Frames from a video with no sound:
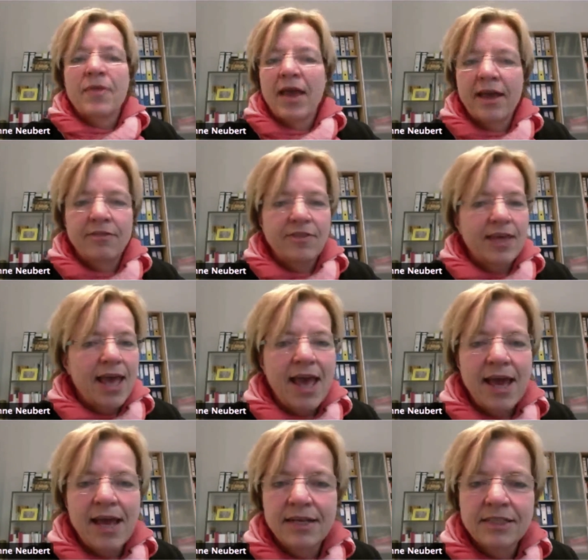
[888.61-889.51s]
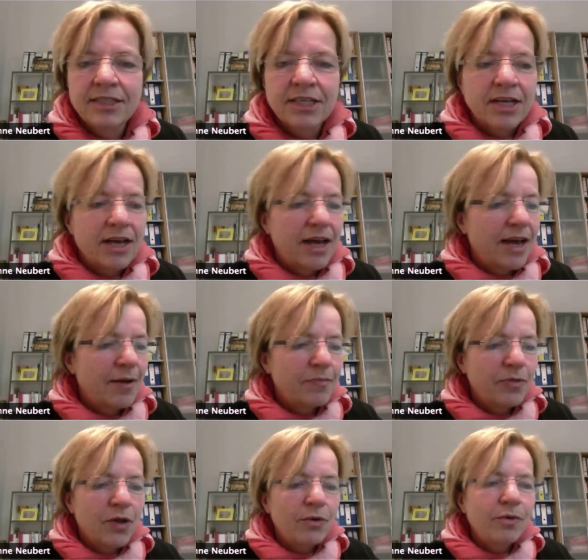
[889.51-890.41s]
at the end,
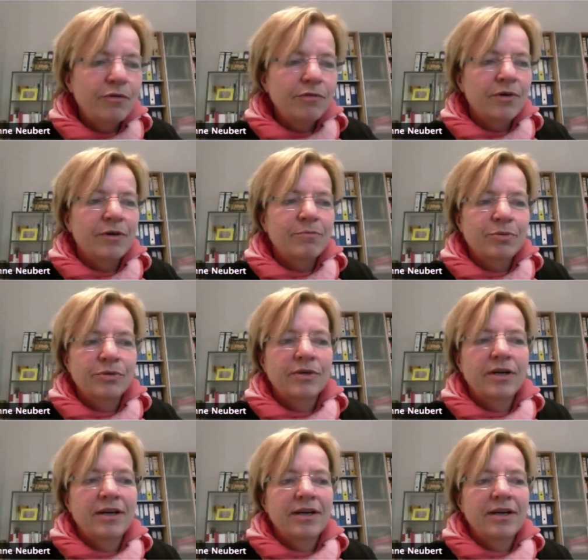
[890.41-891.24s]
no poor